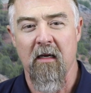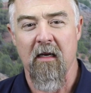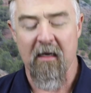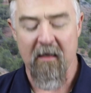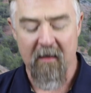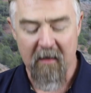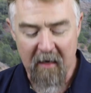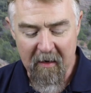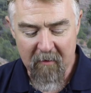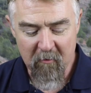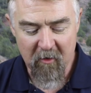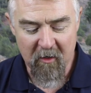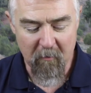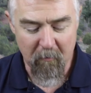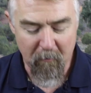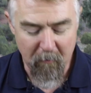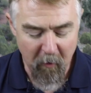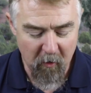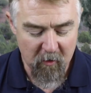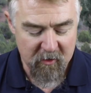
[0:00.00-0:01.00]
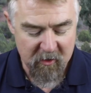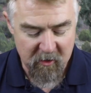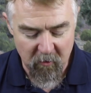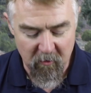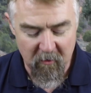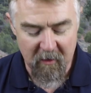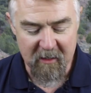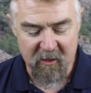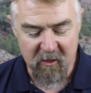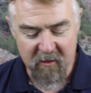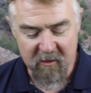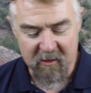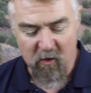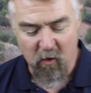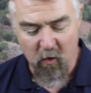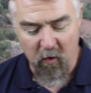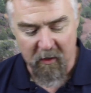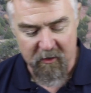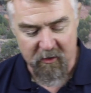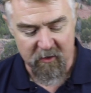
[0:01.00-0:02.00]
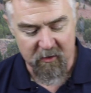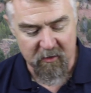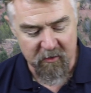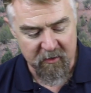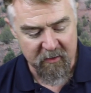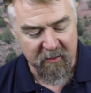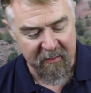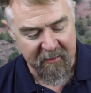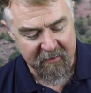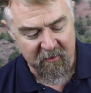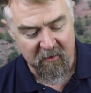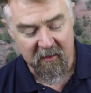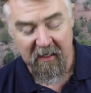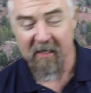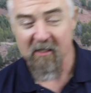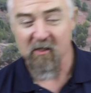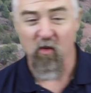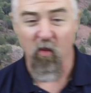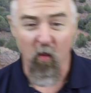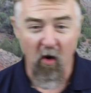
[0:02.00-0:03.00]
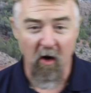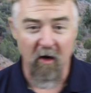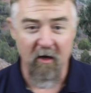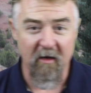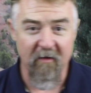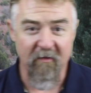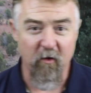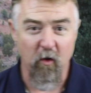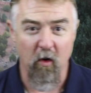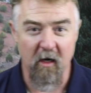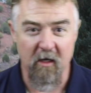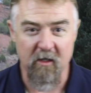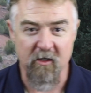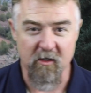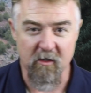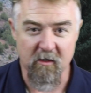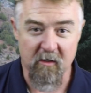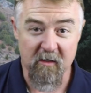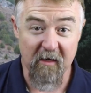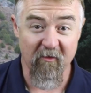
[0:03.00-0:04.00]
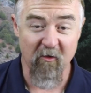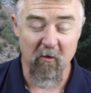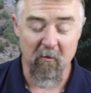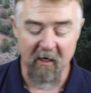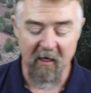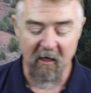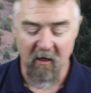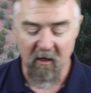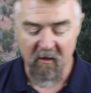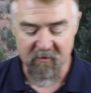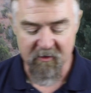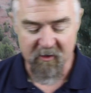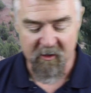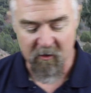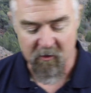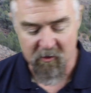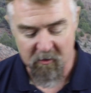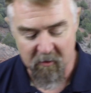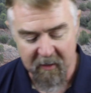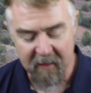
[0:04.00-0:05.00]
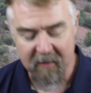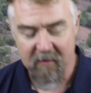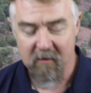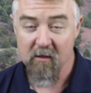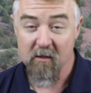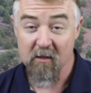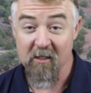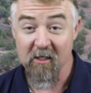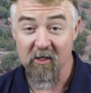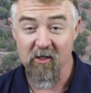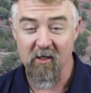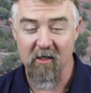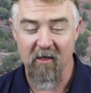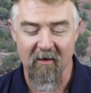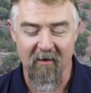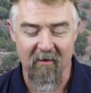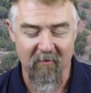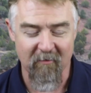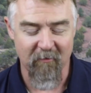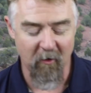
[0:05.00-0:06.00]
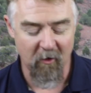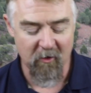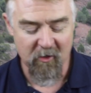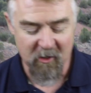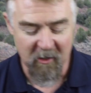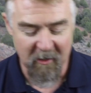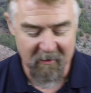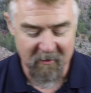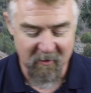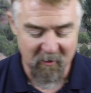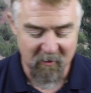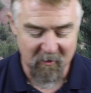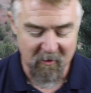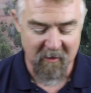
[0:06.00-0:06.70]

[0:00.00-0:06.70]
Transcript: And I'm going to pose the rest of these questions in, as what if questions. Everybody loves those, right? Just kidding. 1 John 2